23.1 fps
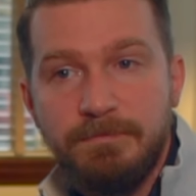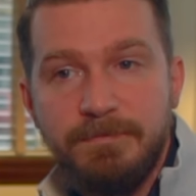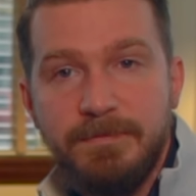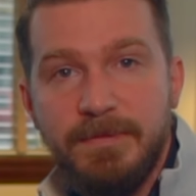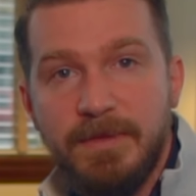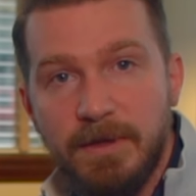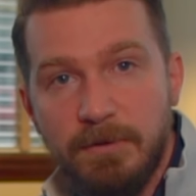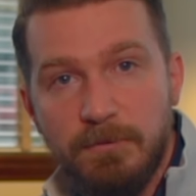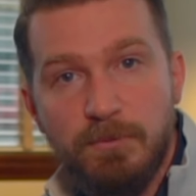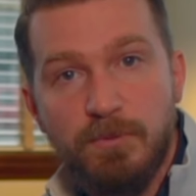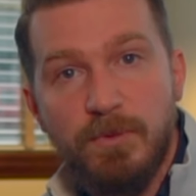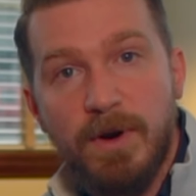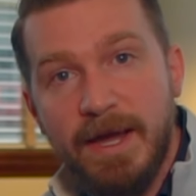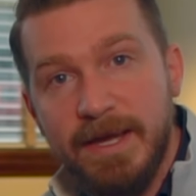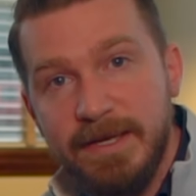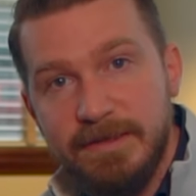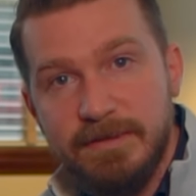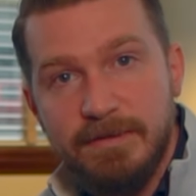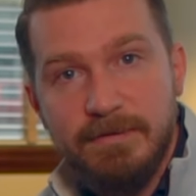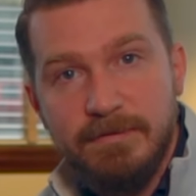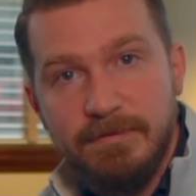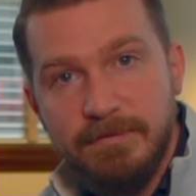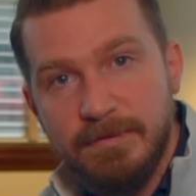the
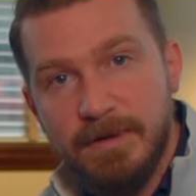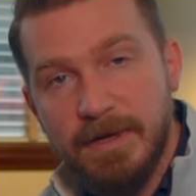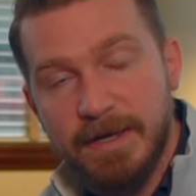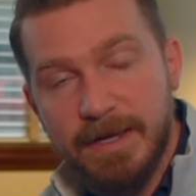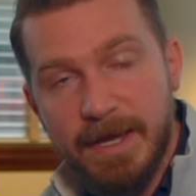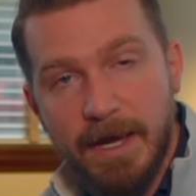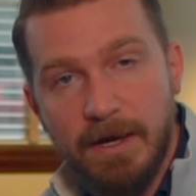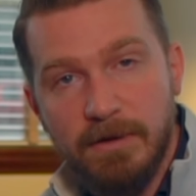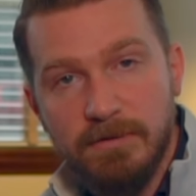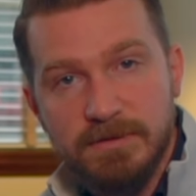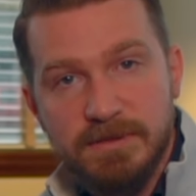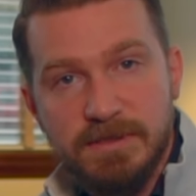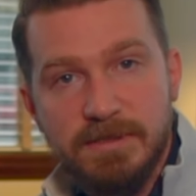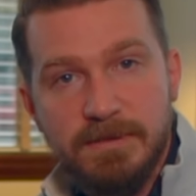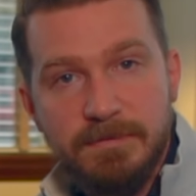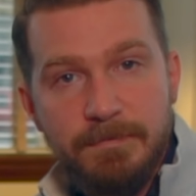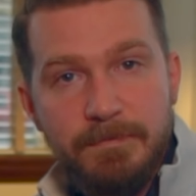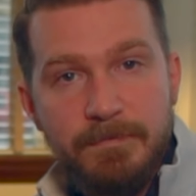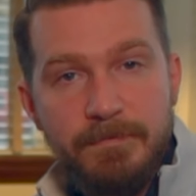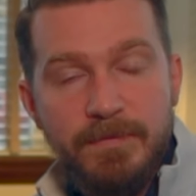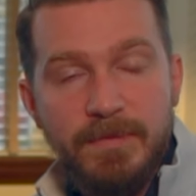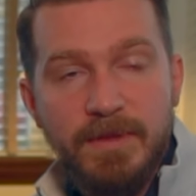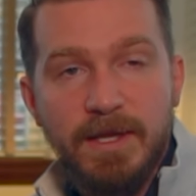right accounts,
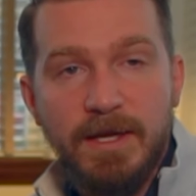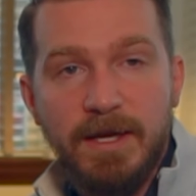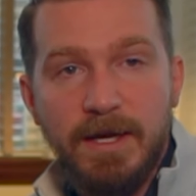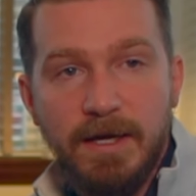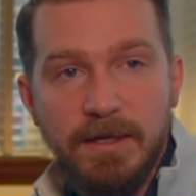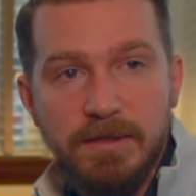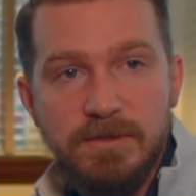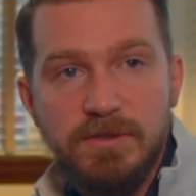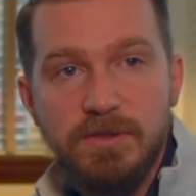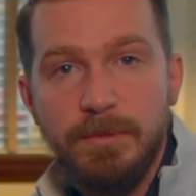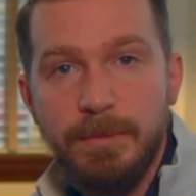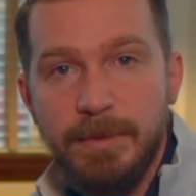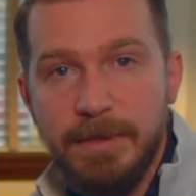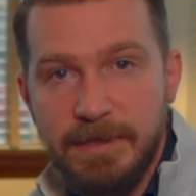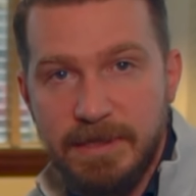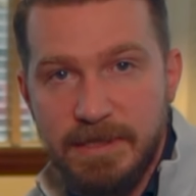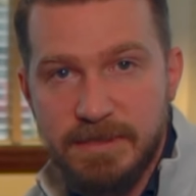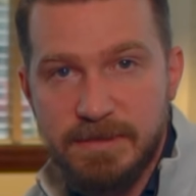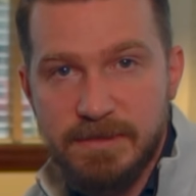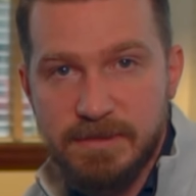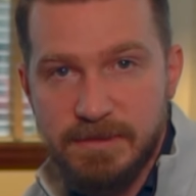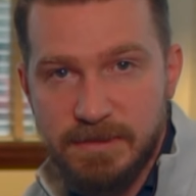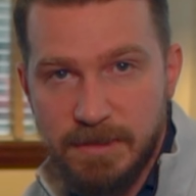assuming
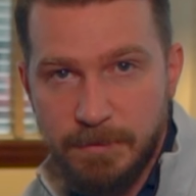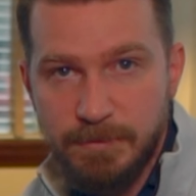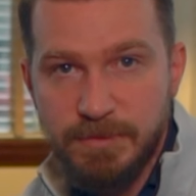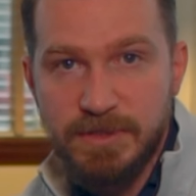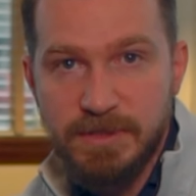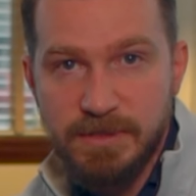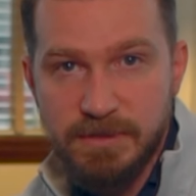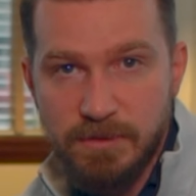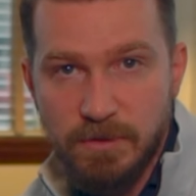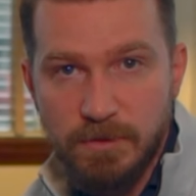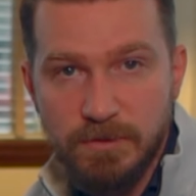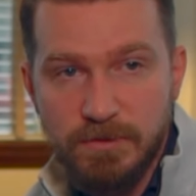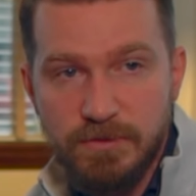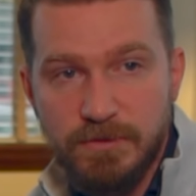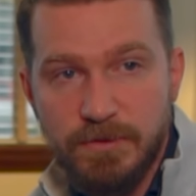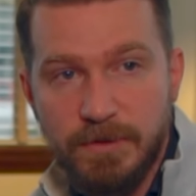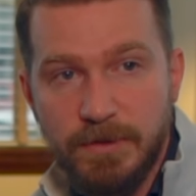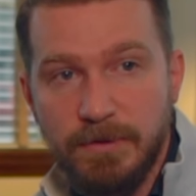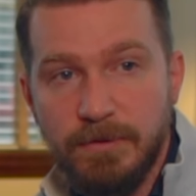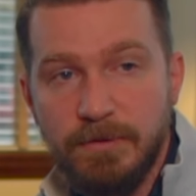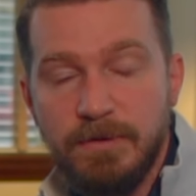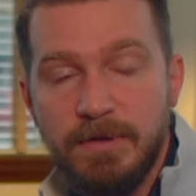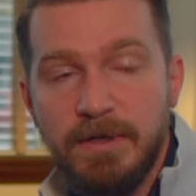these assumptions hold
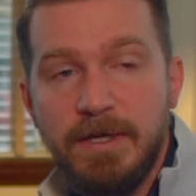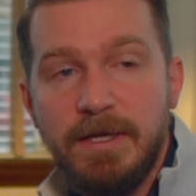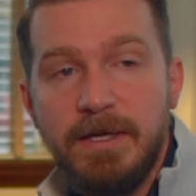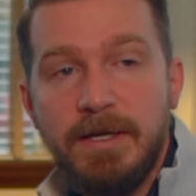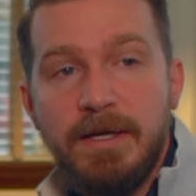true.